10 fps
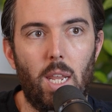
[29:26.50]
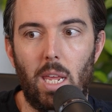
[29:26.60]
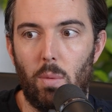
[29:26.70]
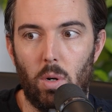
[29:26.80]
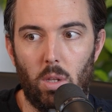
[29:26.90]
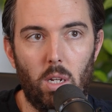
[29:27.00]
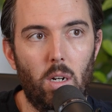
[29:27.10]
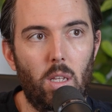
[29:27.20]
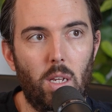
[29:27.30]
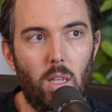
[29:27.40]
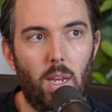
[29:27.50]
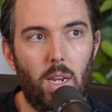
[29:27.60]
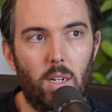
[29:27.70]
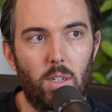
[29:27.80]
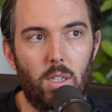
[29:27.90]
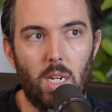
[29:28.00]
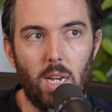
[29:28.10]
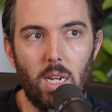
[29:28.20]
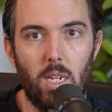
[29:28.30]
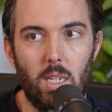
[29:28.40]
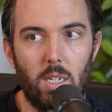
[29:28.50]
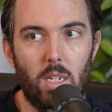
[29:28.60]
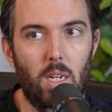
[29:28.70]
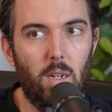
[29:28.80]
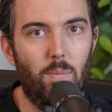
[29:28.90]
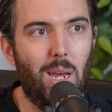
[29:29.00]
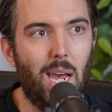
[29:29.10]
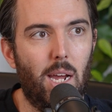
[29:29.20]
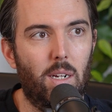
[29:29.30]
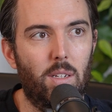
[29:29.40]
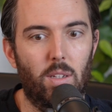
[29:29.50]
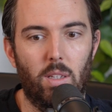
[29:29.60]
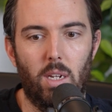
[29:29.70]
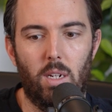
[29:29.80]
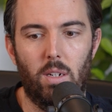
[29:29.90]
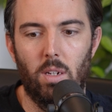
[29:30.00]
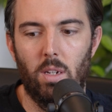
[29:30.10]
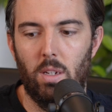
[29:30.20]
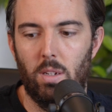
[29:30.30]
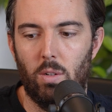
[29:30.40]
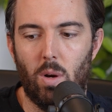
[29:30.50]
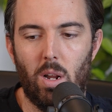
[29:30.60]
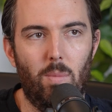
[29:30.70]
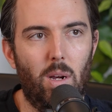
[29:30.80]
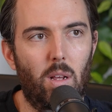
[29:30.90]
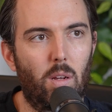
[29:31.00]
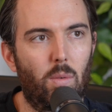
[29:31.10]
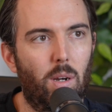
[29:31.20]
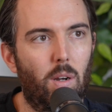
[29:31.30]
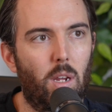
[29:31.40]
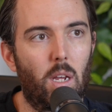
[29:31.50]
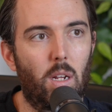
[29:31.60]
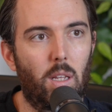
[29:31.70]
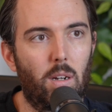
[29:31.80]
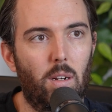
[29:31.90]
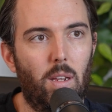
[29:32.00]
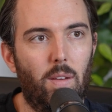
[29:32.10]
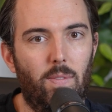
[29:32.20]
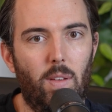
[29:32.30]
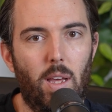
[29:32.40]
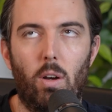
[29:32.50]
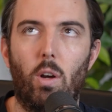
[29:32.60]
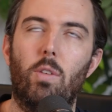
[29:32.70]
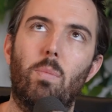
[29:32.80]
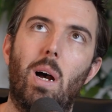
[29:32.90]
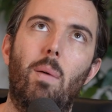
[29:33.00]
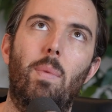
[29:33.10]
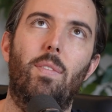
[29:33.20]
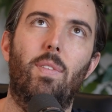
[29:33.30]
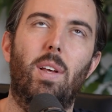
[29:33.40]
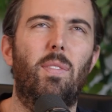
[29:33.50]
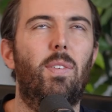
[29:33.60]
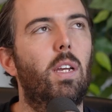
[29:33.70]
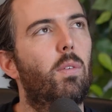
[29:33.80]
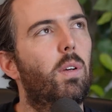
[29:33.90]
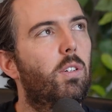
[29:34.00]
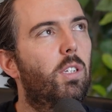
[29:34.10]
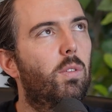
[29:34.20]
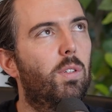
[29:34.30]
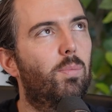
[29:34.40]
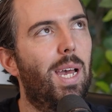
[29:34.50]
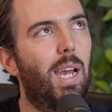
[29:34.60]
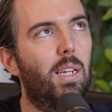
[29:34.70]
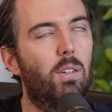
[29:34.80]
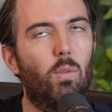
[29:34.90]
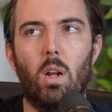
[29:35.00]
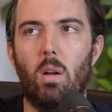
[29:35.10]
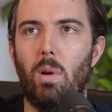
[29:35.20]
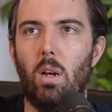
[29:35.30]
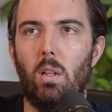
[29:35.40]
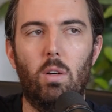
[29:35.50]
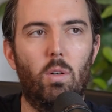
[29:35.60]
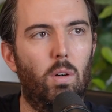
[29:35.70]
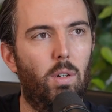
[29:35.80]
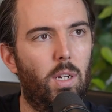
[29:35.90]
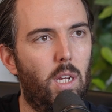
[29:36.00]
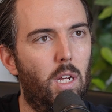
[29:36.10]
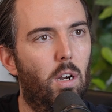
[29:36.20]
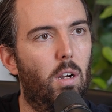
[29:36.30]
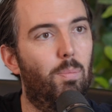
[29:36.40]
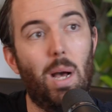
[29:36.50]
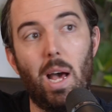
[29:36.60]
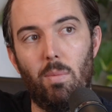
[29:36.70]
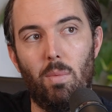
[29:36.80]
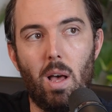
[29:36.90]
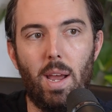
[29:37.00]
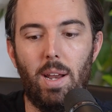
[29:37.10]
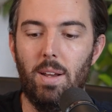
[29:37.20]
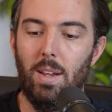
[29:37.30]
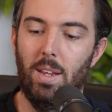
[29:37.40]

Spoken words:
And they were literally sending this kid back to Guatemala, where he had literally fled, or his mom had fled. I forget whether she was back in Guatemala or here. Bottom line,